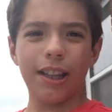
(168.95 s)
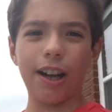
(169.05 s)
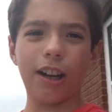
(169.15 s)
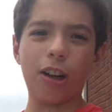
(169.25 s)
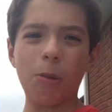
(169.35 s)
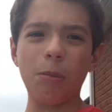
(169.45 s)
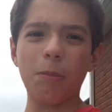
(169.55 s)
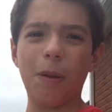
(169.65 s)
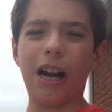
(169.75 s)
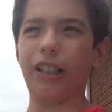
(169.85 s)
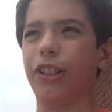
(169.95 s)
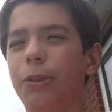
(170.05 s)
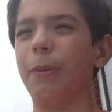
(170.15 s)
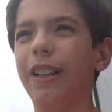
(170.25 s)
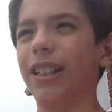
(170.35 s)
they are coming back
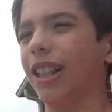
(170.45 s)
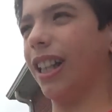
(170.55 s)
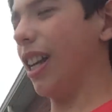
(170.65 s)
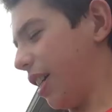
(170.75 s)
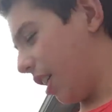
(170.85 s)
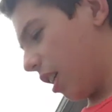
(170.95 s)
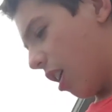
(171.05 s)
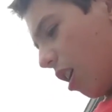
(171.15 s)
just because of this.